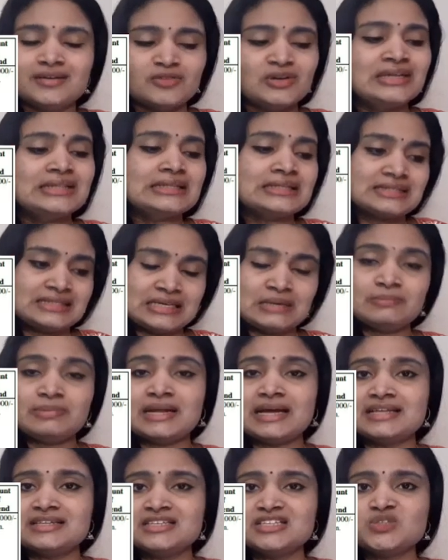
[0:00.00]
in the same
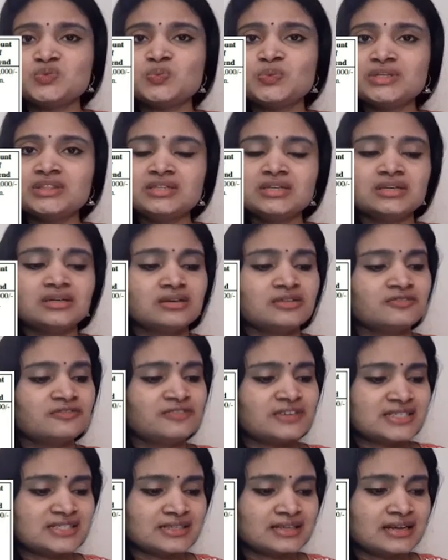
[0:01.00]
branches with
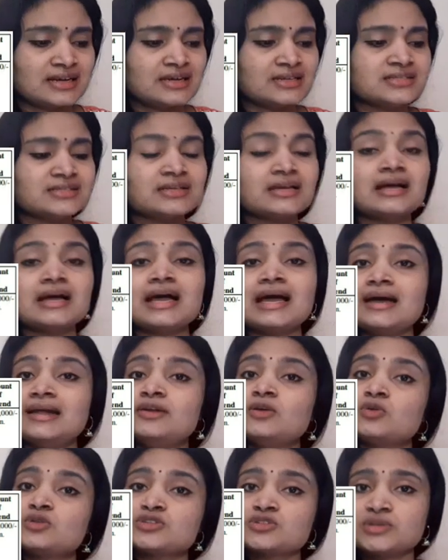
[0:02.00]
first class
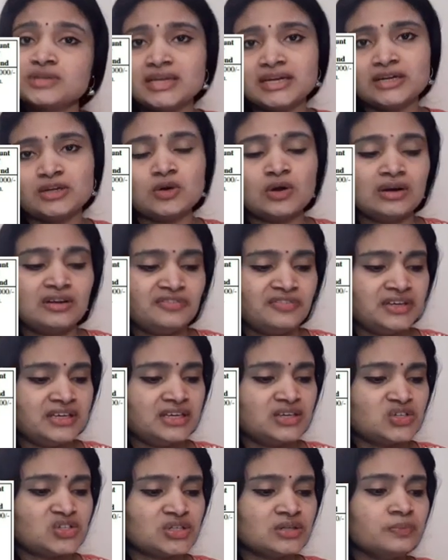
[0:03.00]
and also NET
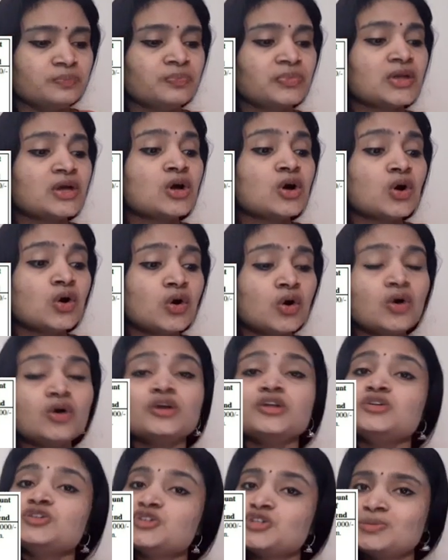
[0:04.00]
qualification.
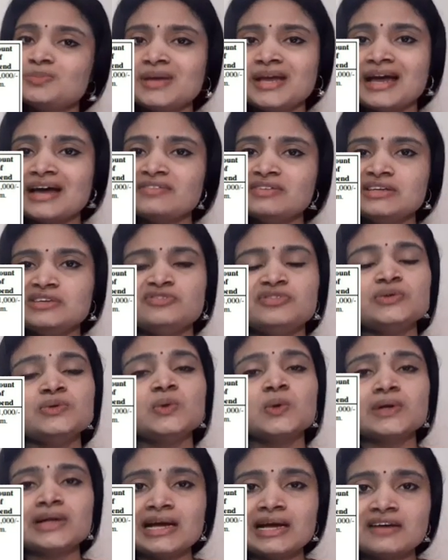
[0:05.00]
Or you should be having, if you
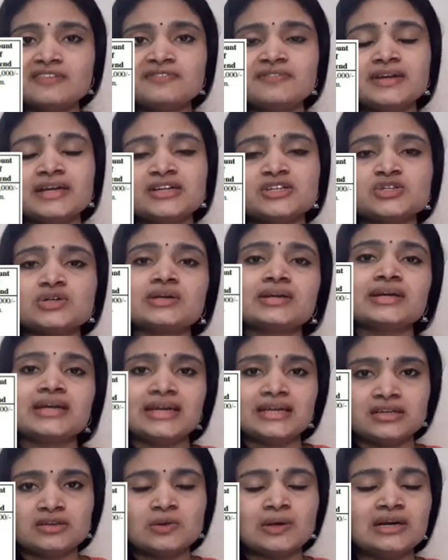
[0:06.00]
don't have NET or
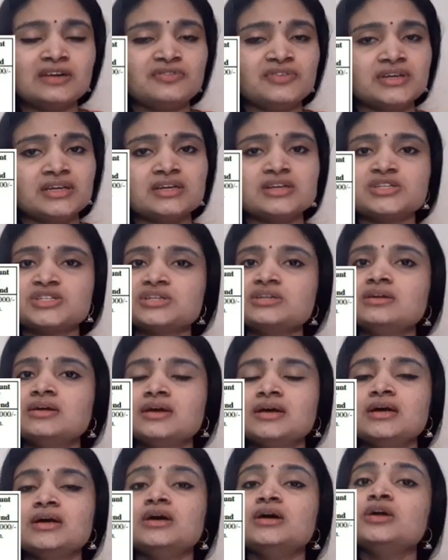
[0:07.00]
GATE qualification,
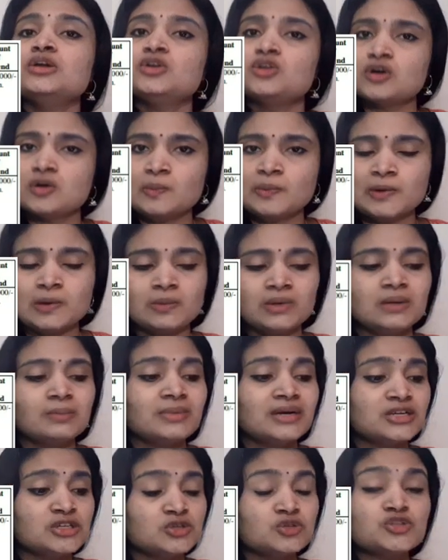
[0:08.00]
no problem,
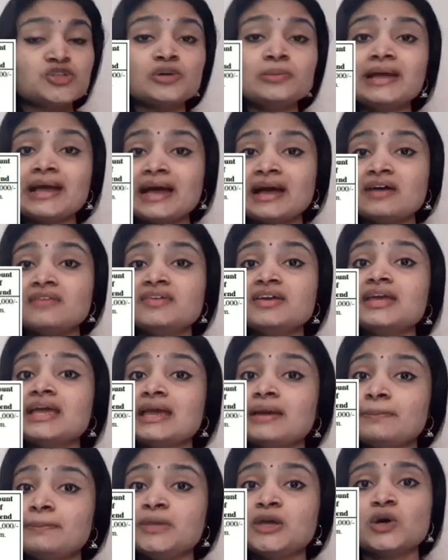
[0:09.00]
but you should be having
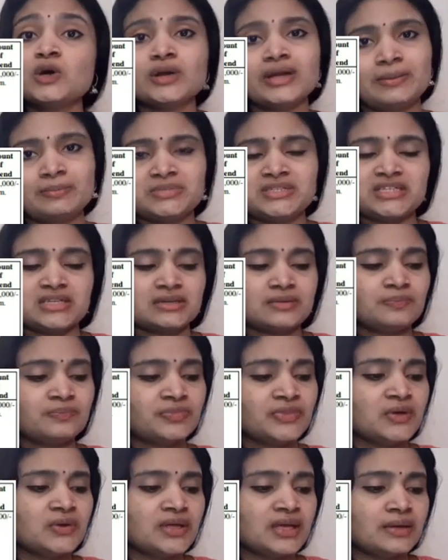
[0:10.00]
ME or MTech.
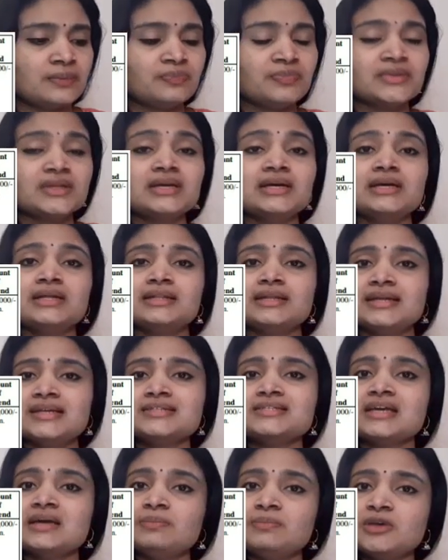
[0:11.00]
Okay, that
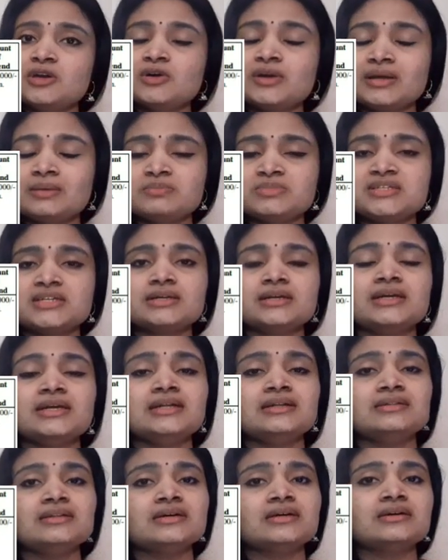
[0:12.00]
is ME or MTech
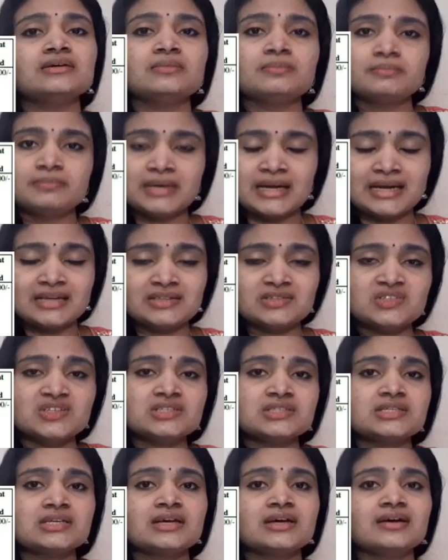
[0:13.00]
in the
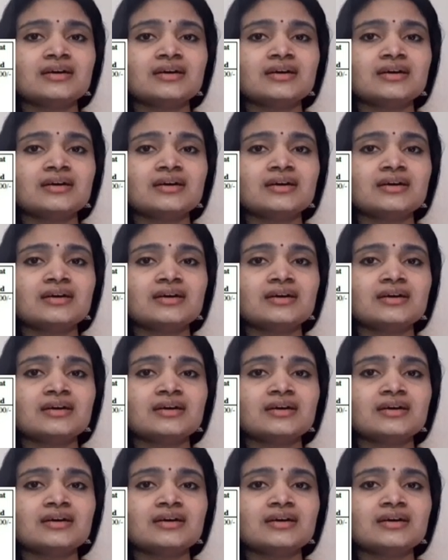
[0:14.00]
branches,